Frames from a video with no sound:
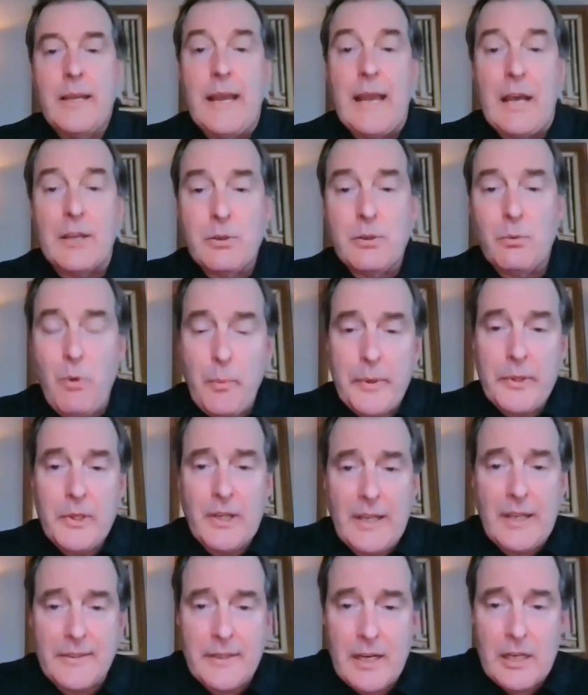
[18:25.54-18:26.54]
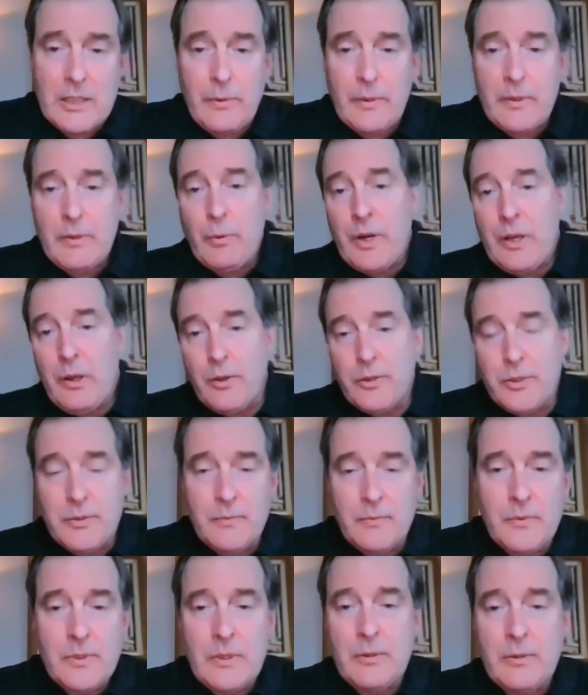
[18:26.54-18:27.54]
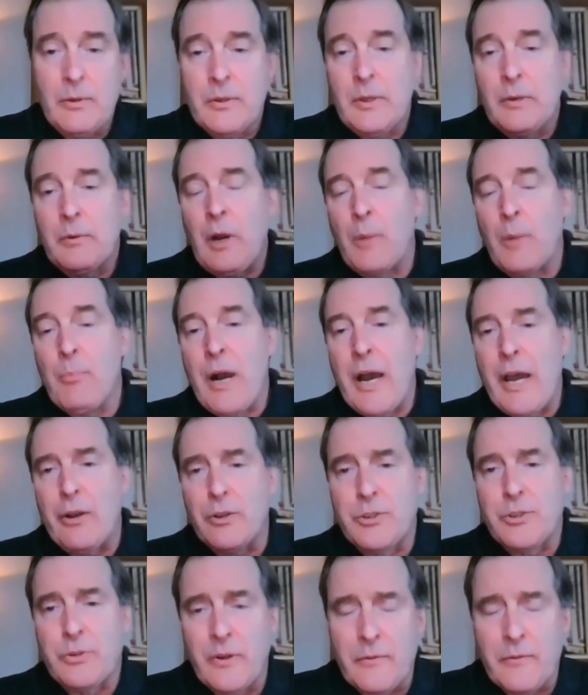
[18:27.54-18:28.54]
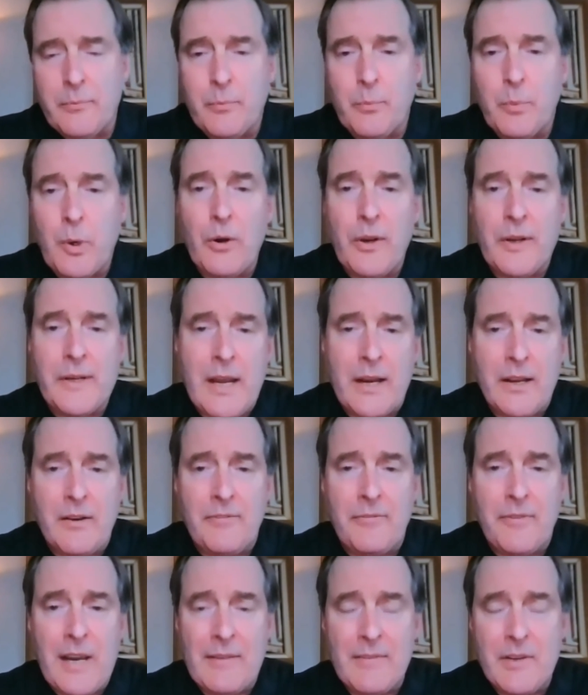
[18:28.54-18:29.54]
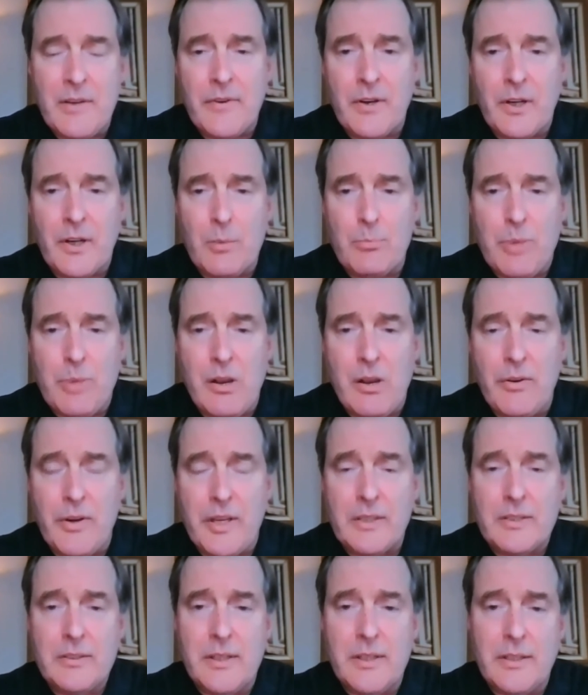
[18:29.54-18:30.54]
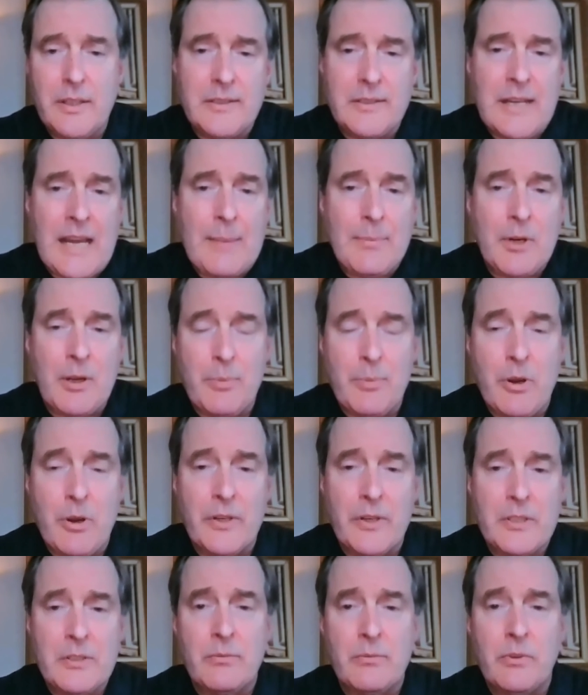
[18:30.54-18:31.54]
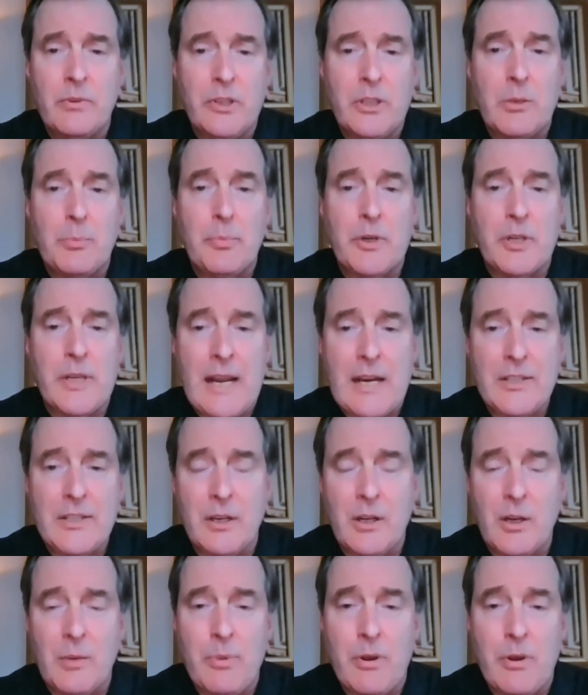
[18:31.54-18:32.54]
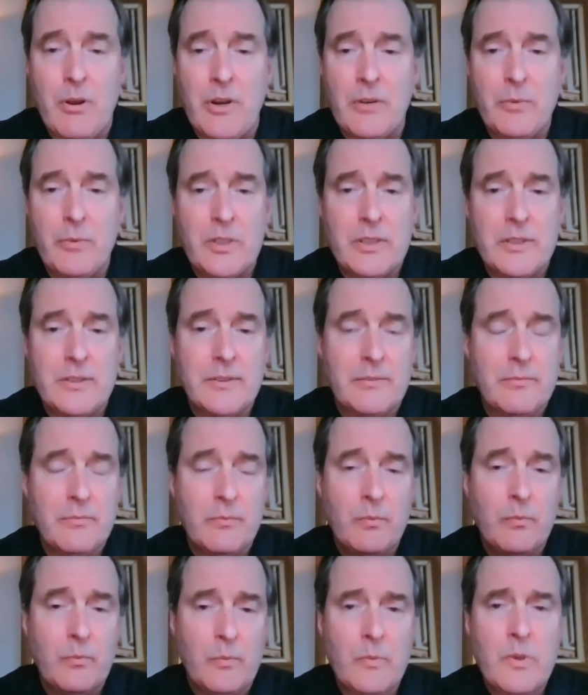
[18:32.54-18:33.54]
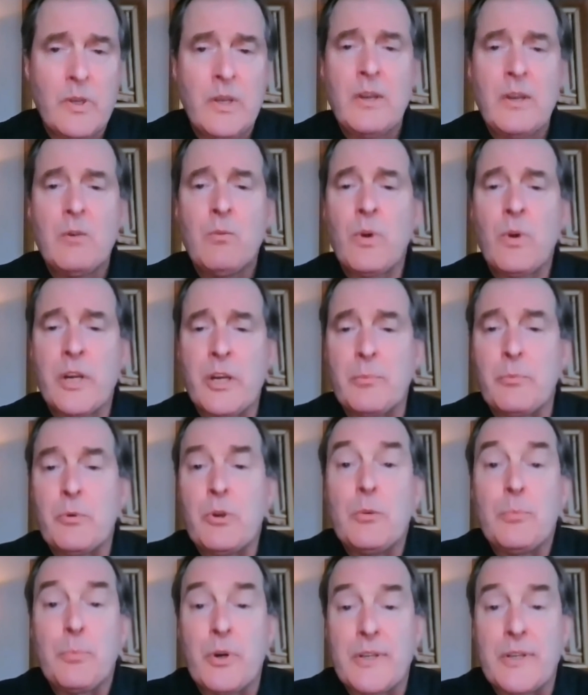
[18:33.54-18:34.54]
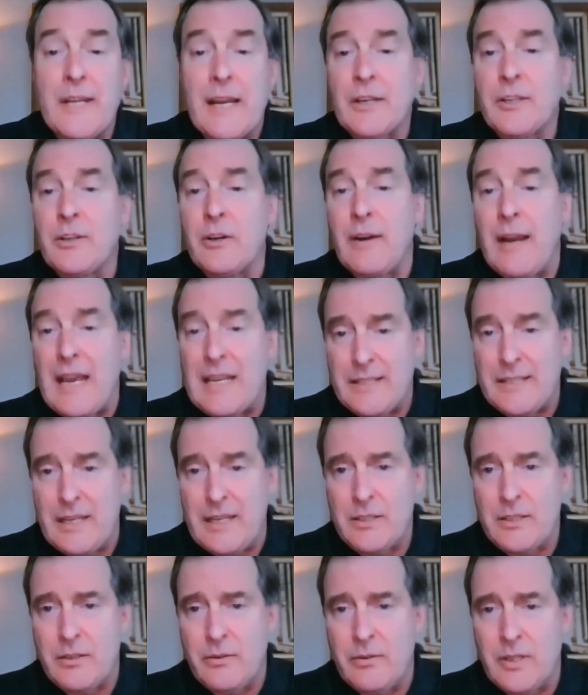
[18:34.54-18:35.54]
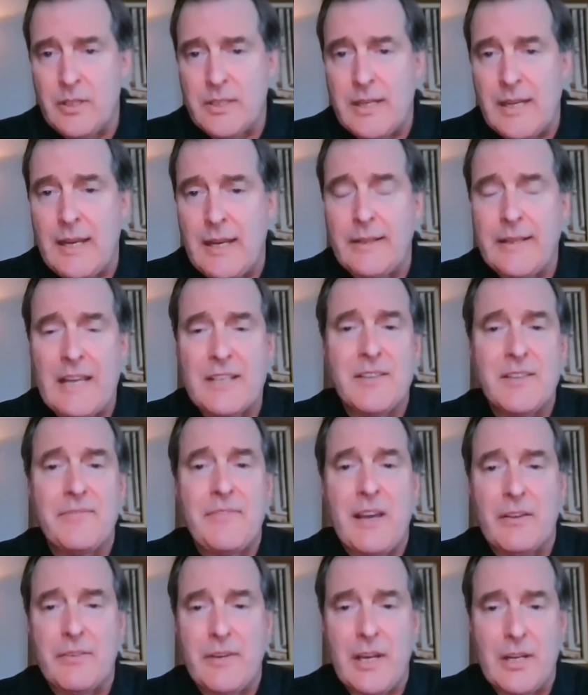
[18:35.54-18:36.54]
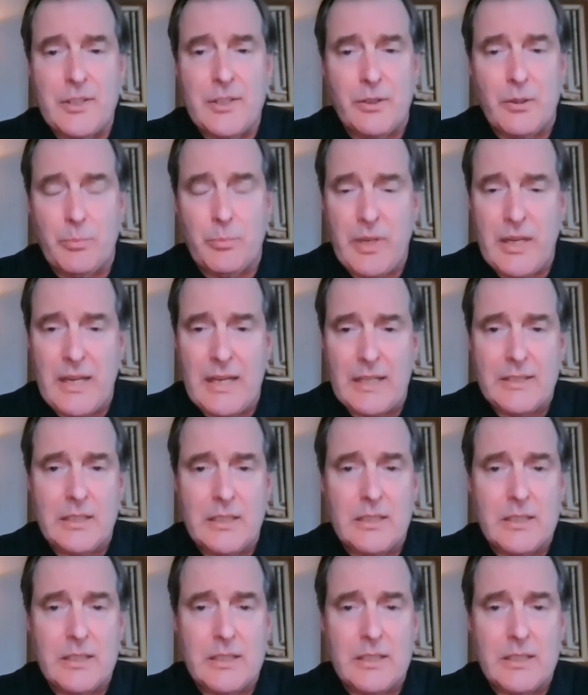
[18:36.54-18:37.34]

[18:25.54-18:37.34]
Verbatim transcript: Yeah. So when we look at things, we, we all, our model's sort of broken down into five different components. And the top component's really the protection component, which is where you, you protect your assets, so to say. And that's the foundational piece.